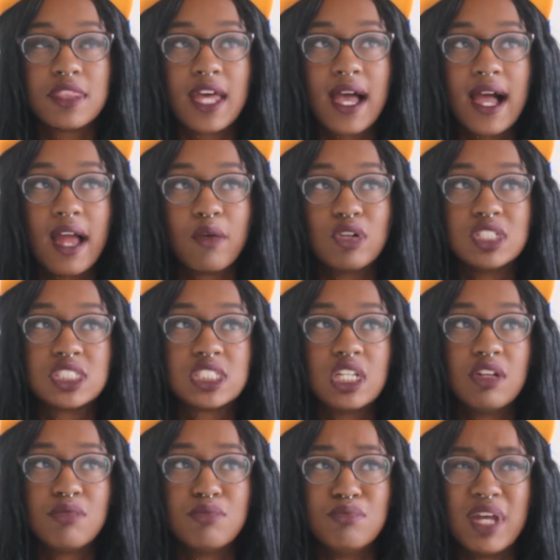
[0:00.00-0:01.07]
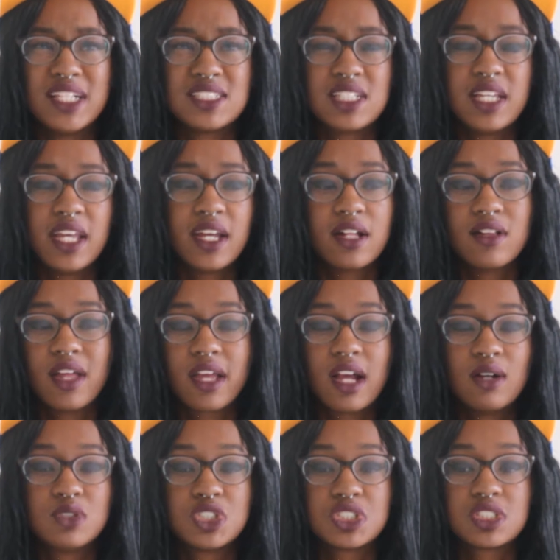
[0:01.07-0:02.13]
that I was mentally ill. Like,
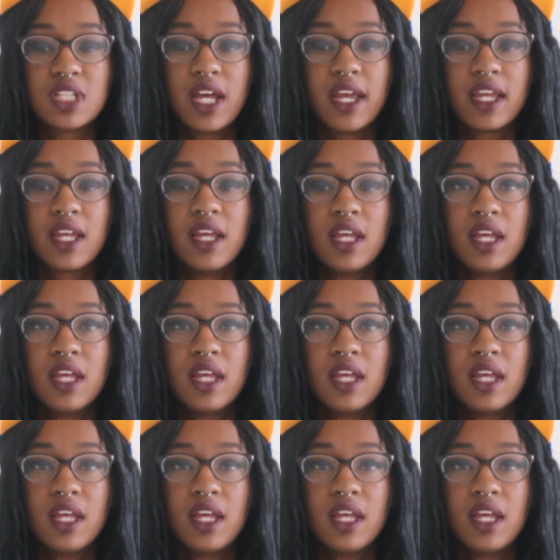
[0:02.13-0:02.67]
I was just like,